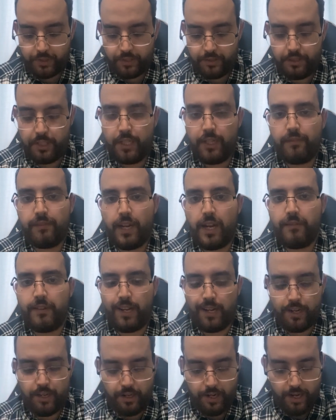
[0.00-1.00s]

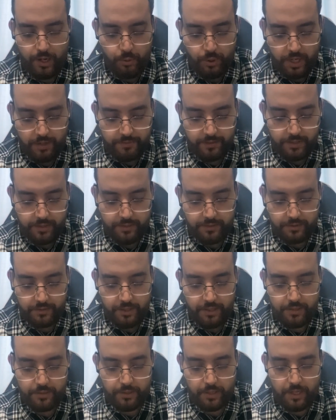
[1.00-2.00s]
D5, however,
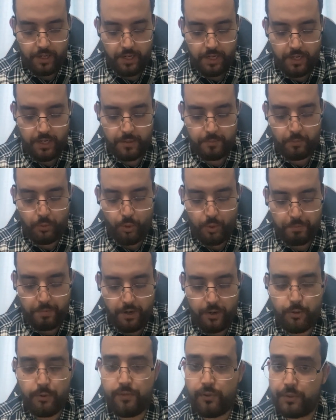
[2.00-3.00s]
needs a more
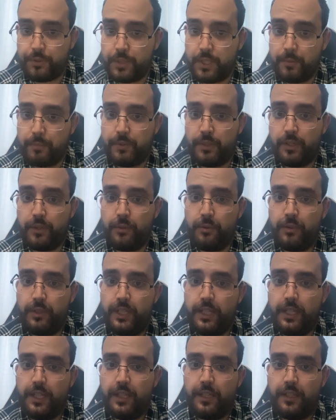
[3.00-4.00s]
powerful GPU,
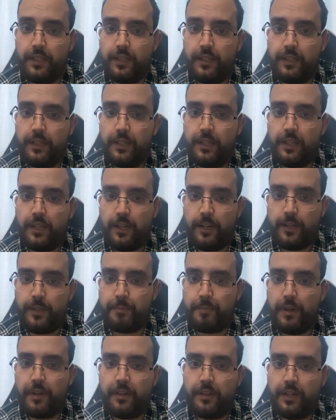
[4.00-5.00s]

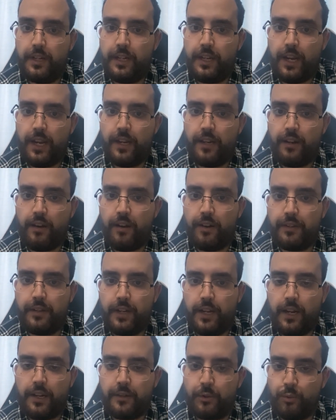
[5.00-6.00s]
especially a RTX